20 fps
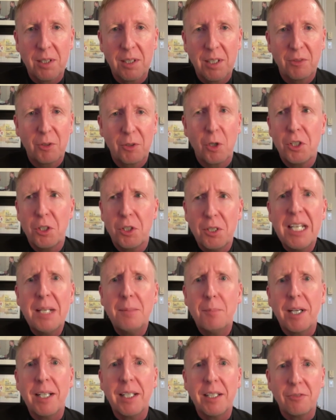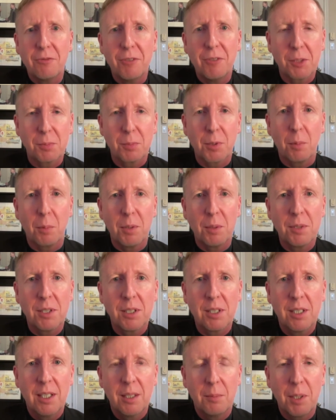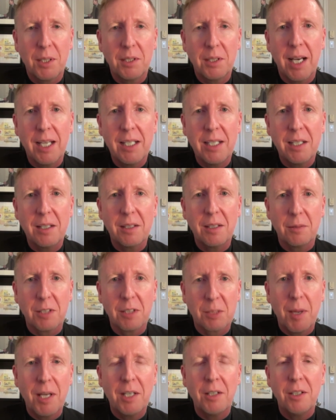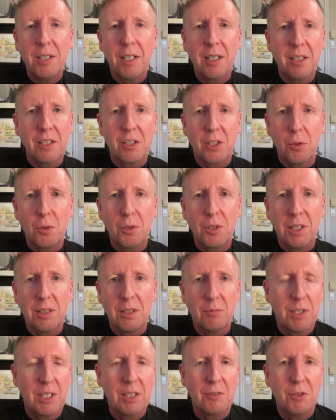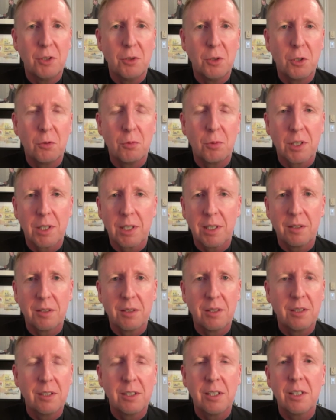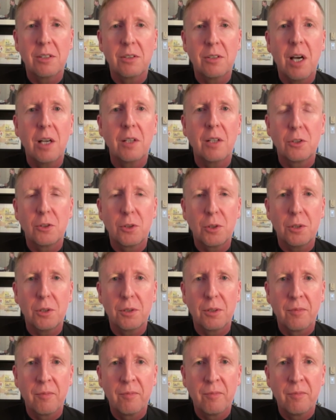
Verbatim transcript: Of course, you need money to fix problems, but the idea that spending on its own gives you good results is just not true